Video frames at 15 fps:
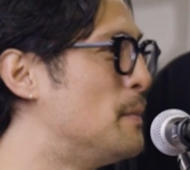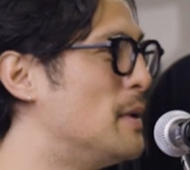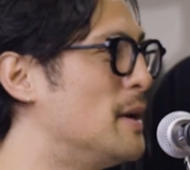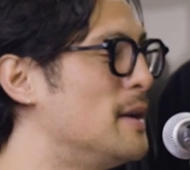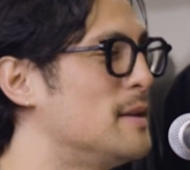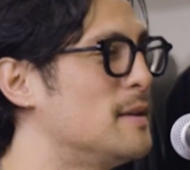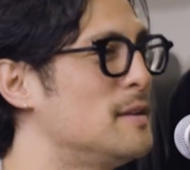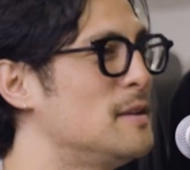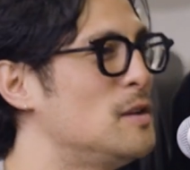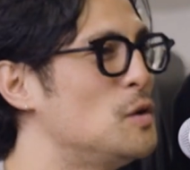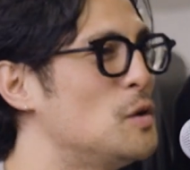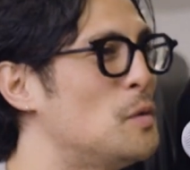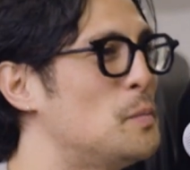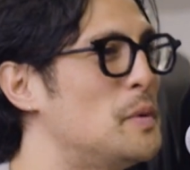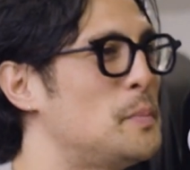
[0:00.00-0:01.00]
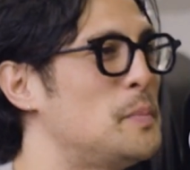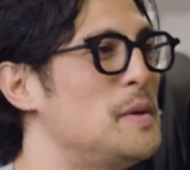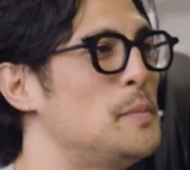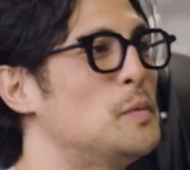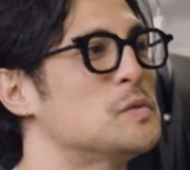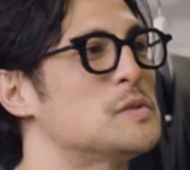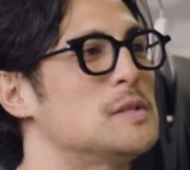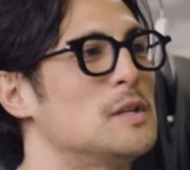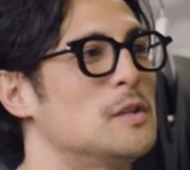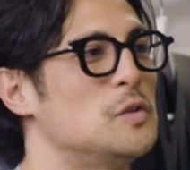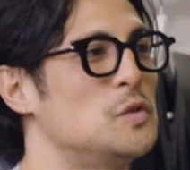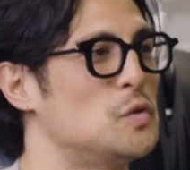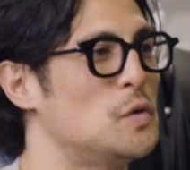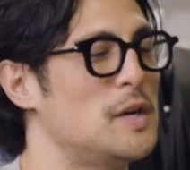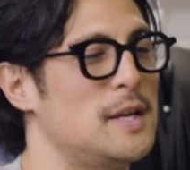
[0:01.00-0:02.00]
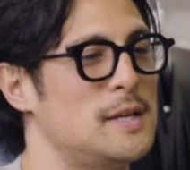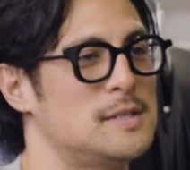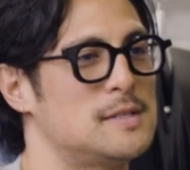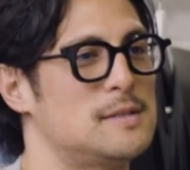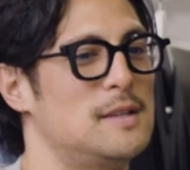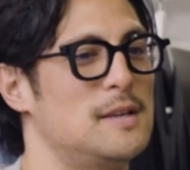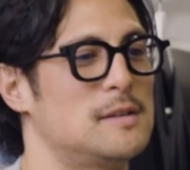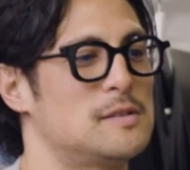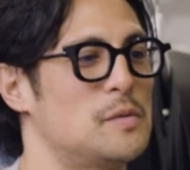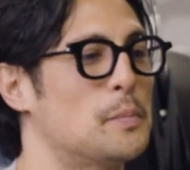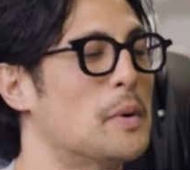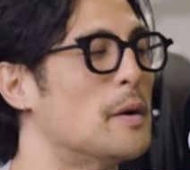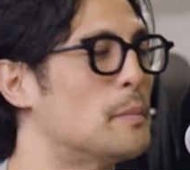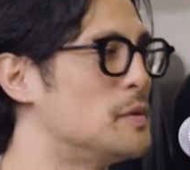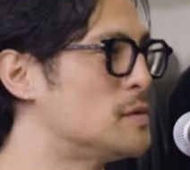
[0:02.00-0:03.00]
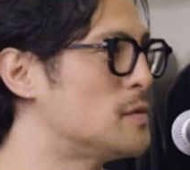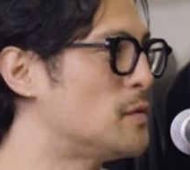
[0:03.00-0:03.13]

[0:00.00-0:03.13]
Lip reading: But you know, but people still enjoy it. There's a purpose